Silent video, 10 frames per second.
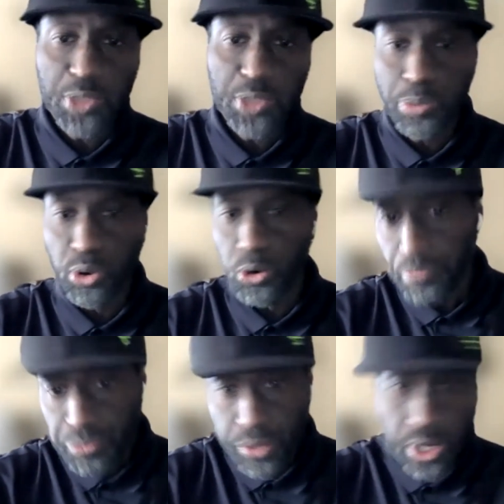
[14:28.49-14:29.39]
Image
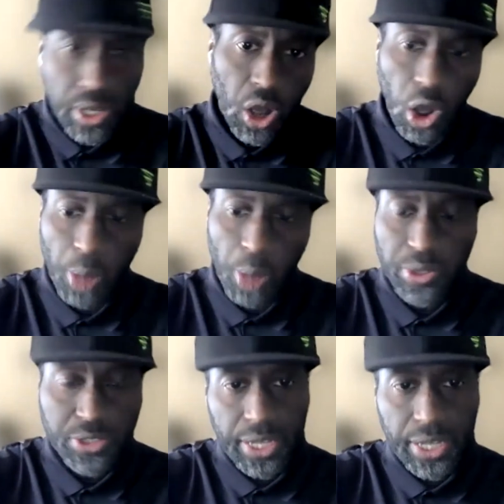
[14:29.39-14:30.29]
pool, all
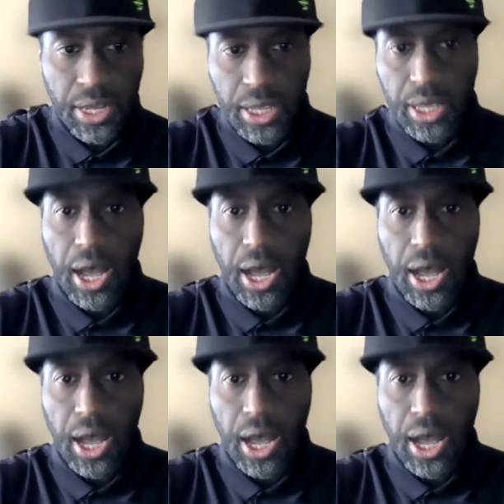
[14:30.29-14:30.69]
built in.